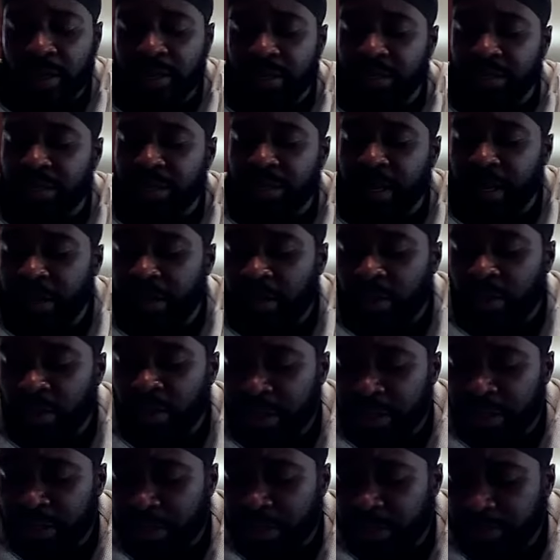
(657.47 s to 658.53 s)
understanding on
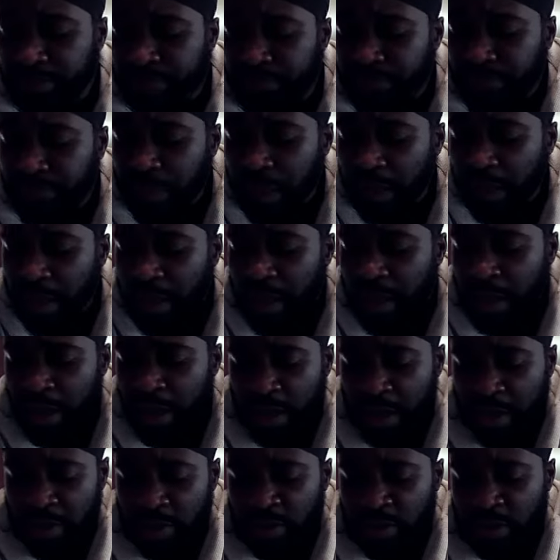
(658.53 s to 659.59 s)
this.
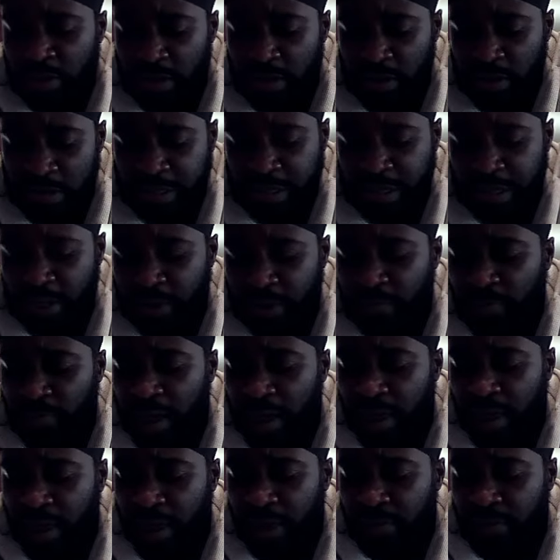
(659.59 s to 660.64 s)
10 and
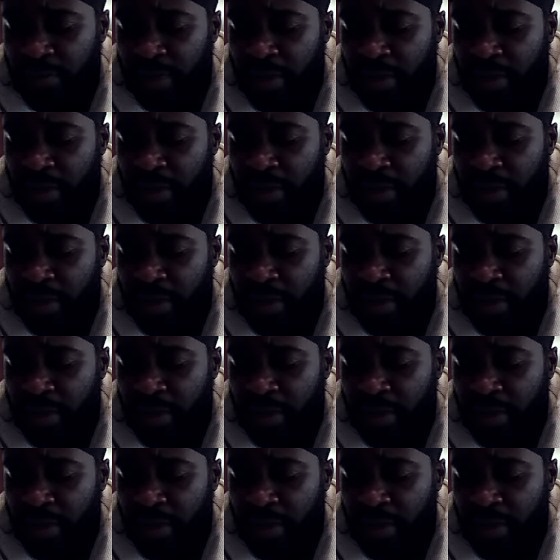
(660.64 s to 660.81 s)
5.